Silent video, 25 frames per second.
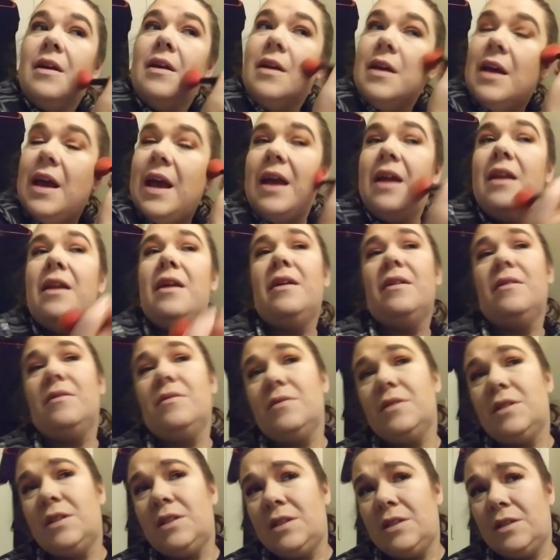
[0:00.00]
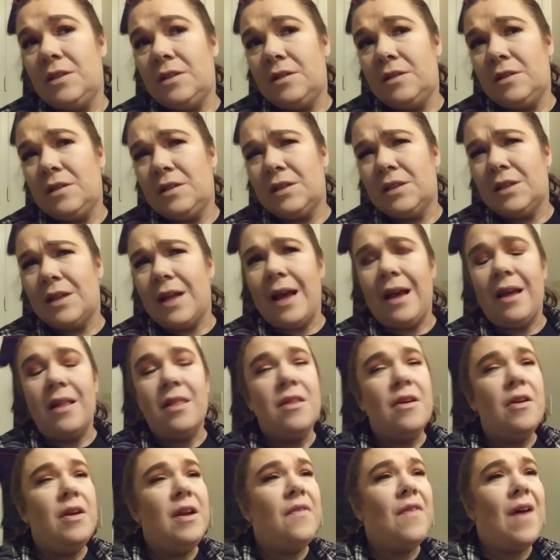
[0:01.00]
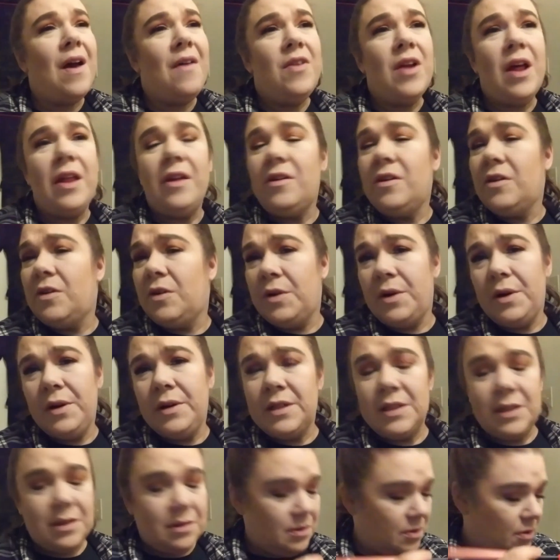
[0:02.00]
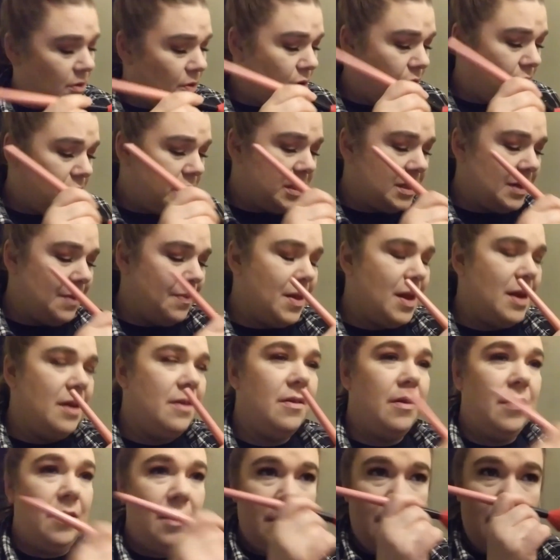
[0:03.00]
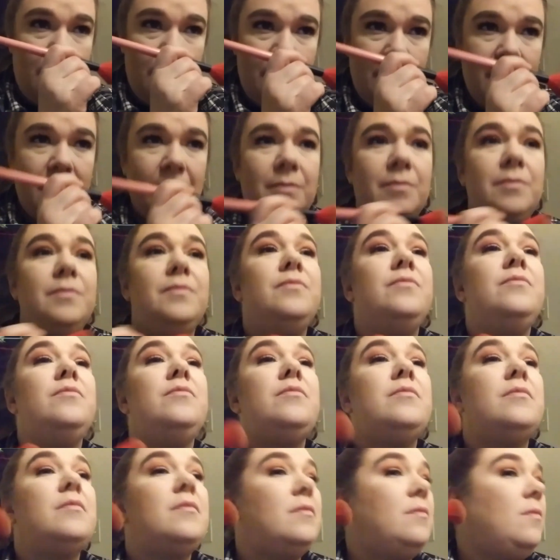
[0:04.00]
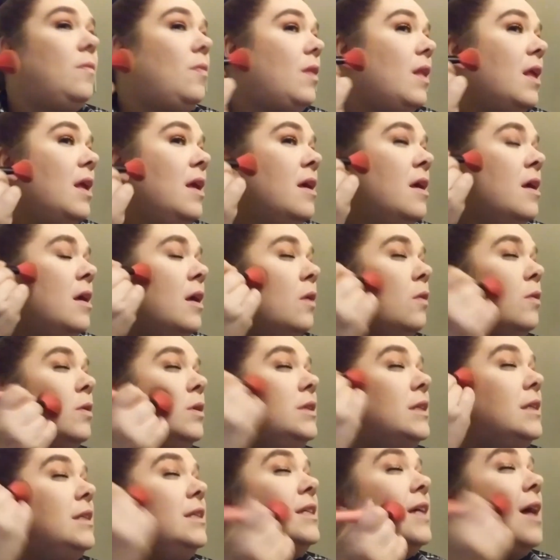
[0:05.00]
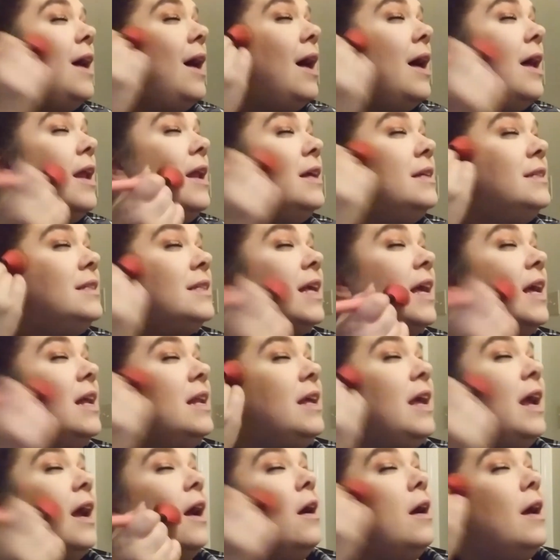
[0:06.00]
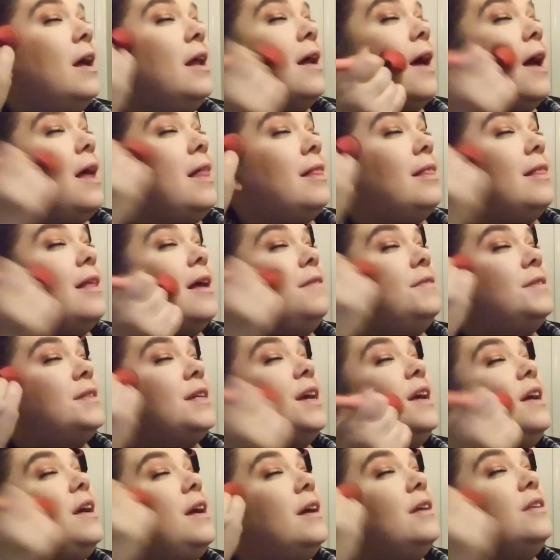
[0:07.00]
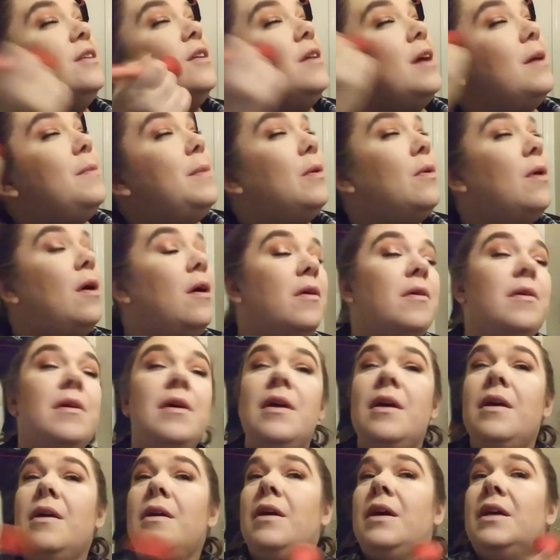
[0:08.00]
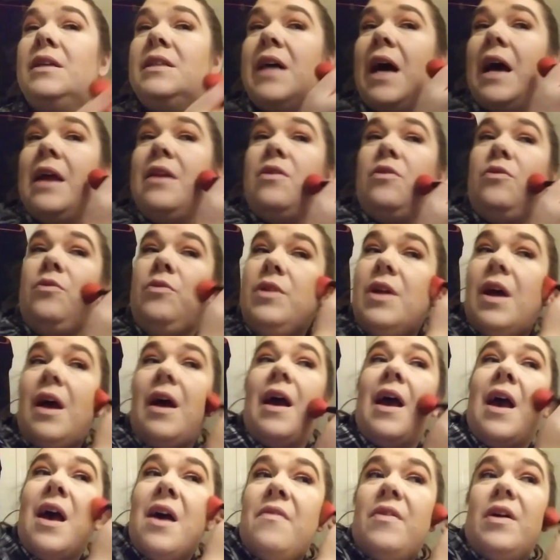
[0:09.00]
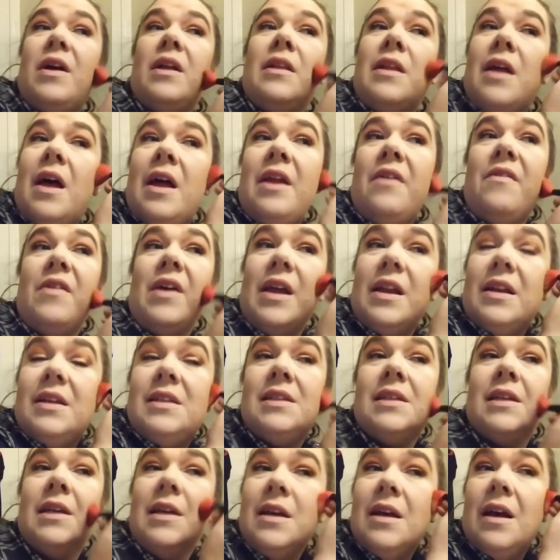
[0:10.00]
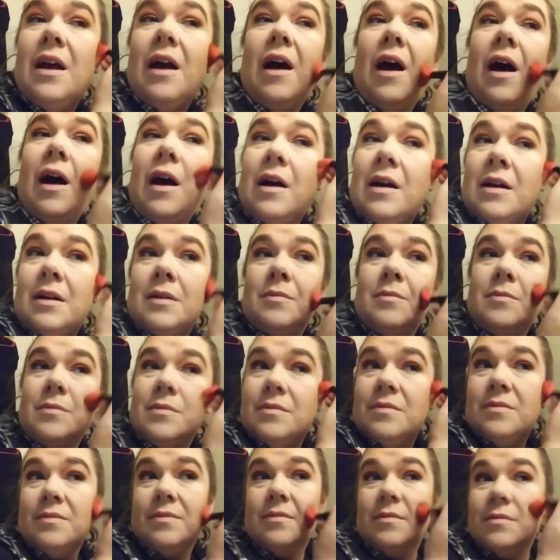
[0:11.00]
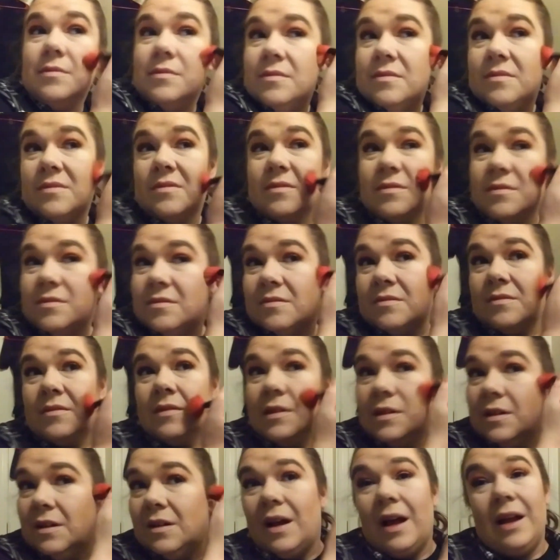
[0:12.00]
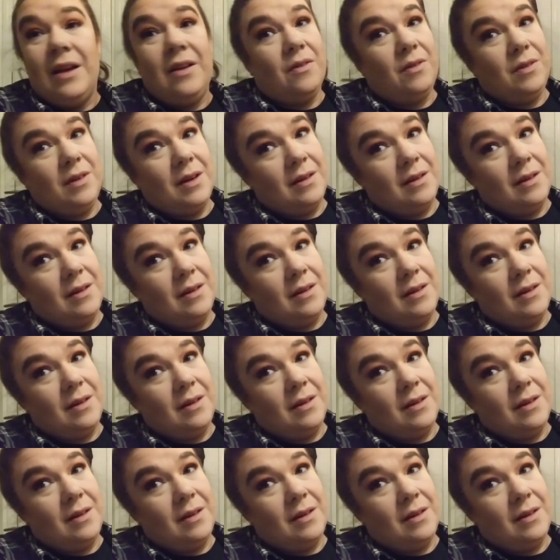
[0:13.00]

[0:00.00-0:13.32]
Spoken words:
and it's like a $35 order or something. It was a ton of skincare, and I love skincare, don't get me wrong, because I do not have a lot of it. I don't.